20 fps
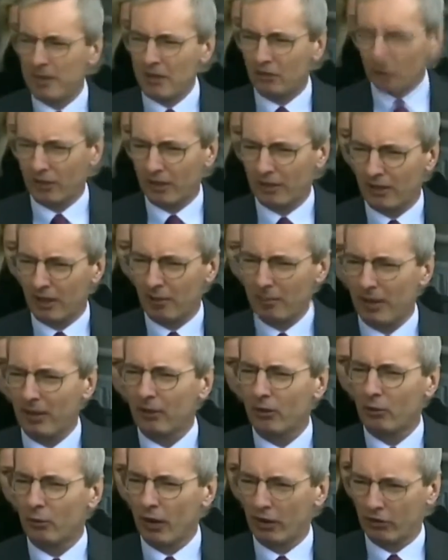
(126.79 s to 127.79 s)
a meeting um,
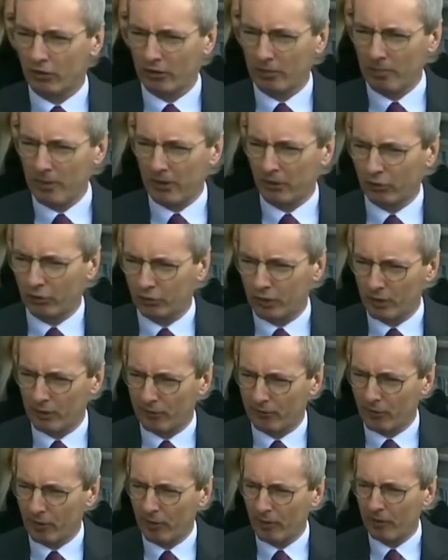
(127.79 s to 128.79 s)
in the Russian Late this
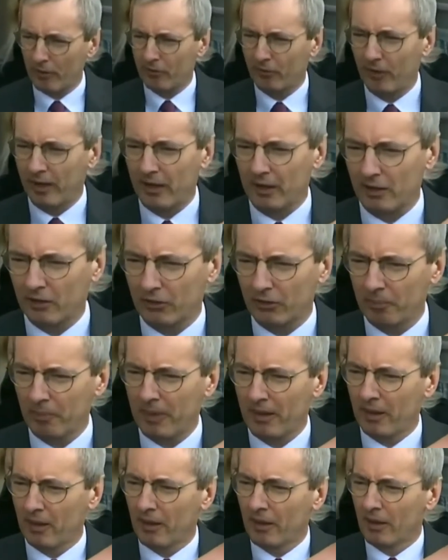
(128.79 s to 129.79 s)
morning, Britain's
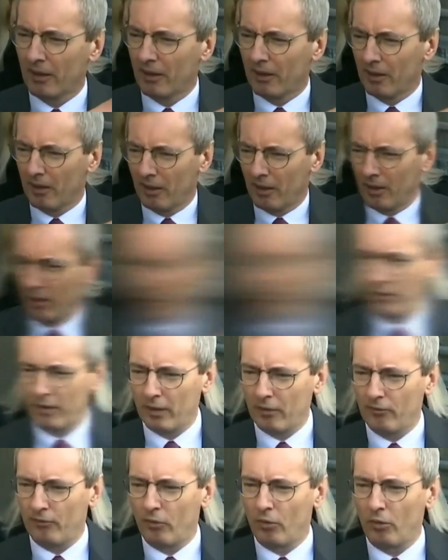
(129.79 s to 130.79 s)
ambassador to Russia,
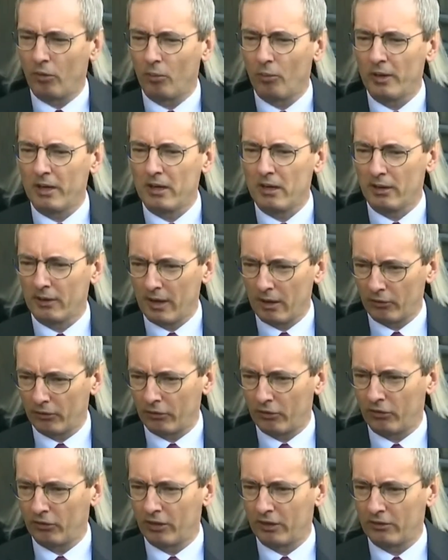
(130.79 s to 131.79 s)
Laurie Bristow, was
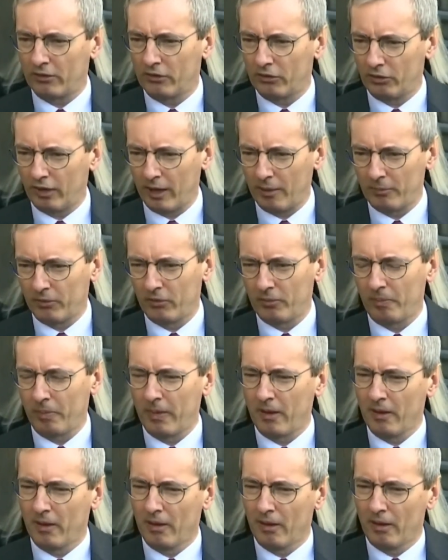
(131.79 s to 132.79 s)
summoned to the Foreign
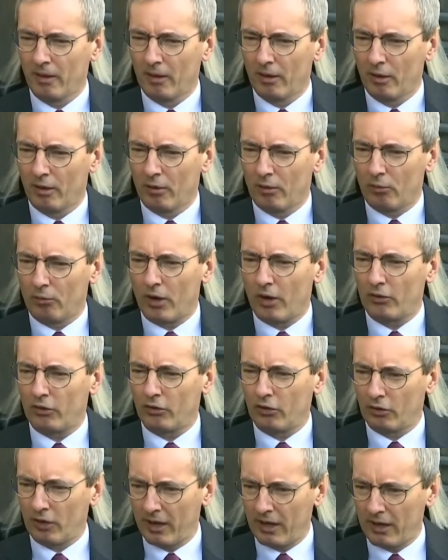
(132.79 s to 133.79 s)
Ministry.
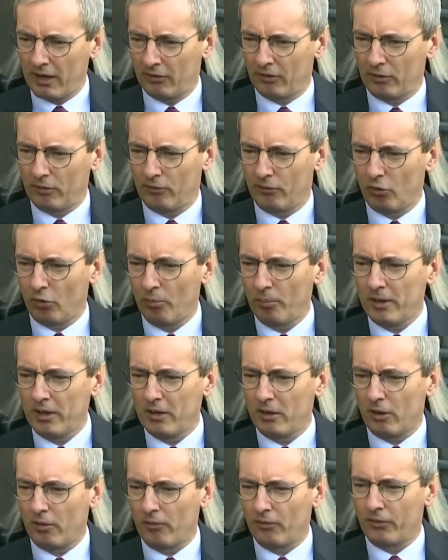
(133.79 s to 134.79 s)
Russia today has informed
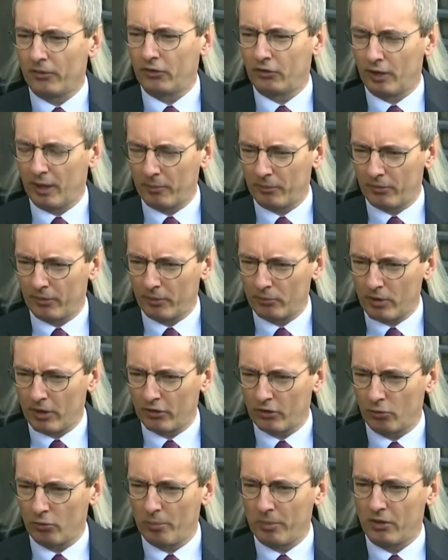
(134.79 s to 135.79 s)
me of the steps that
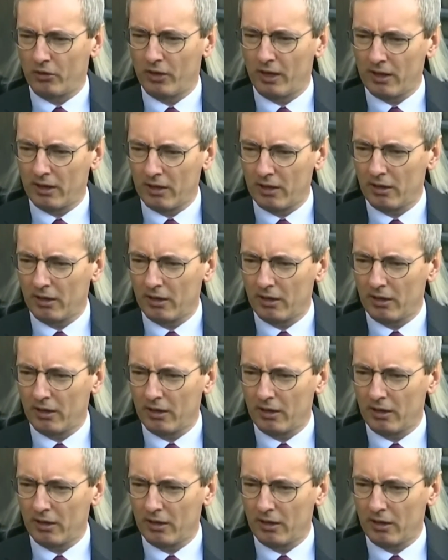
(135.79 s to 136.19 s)
Russia will be